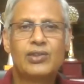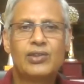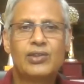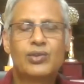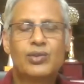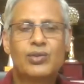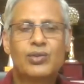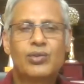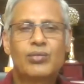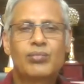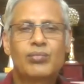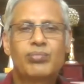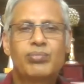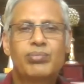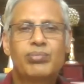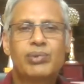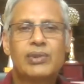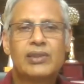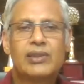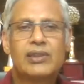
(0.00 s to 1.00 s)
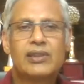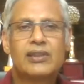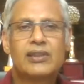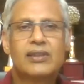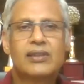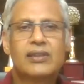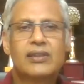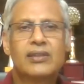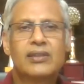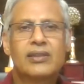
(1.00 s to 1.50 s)

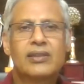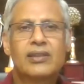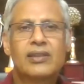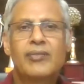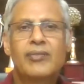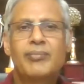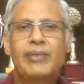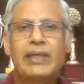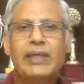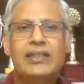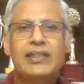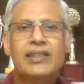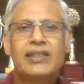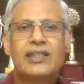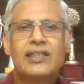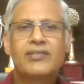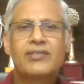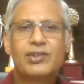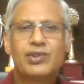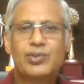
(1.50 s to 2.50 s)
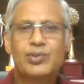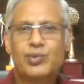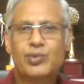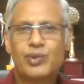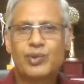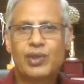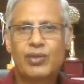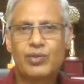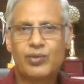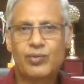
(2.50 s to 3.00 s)
So the major thing which
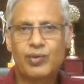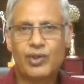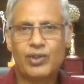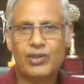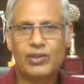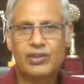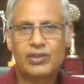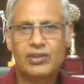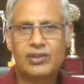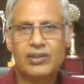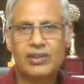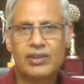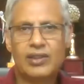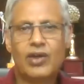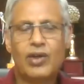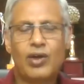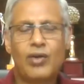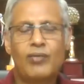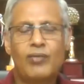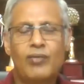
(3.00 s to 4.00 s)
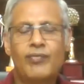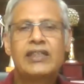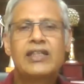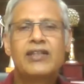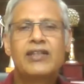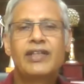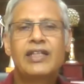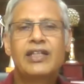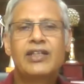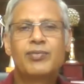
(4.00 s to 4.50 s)
stood out was
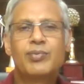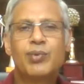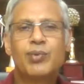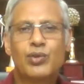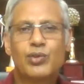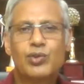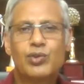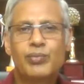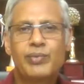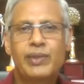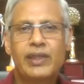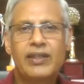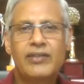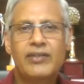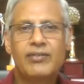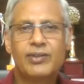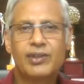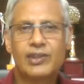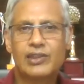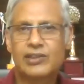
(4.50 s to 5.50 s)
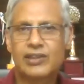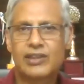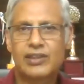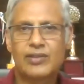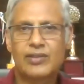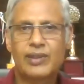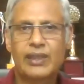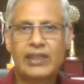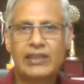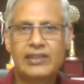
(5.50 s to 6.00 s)
obviously when he spoke to me, he was
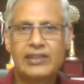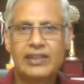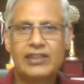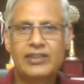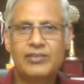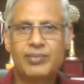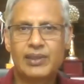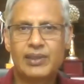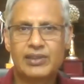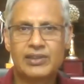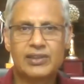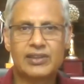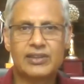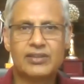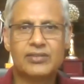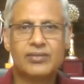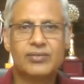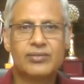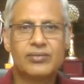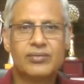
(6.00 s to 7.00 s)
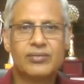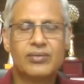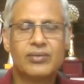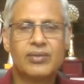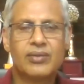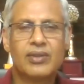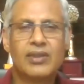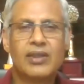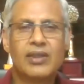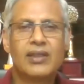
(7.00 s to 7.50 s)
quite a changed person.
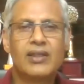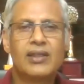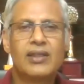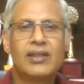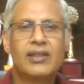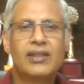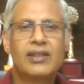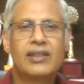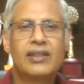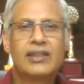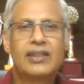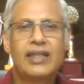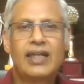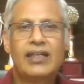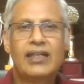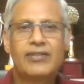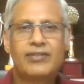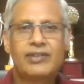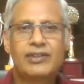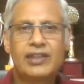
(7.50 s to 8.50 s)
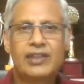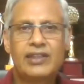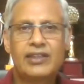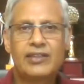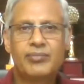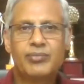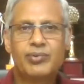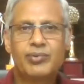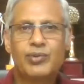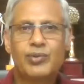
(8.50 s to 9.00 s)
His language had
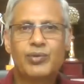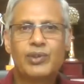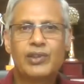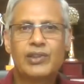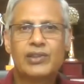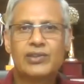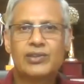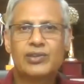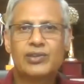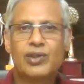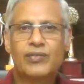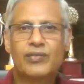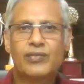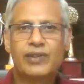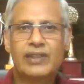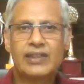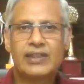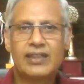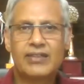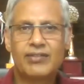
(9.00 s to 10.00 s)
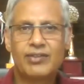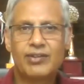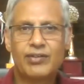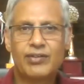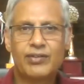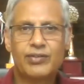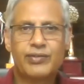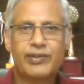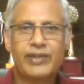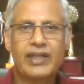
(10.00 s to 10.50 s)
improved, his confidence level
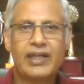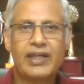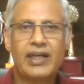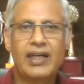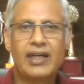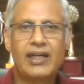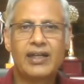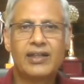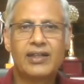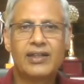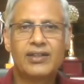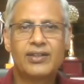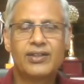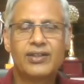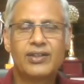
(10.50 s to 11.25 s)
was way higher,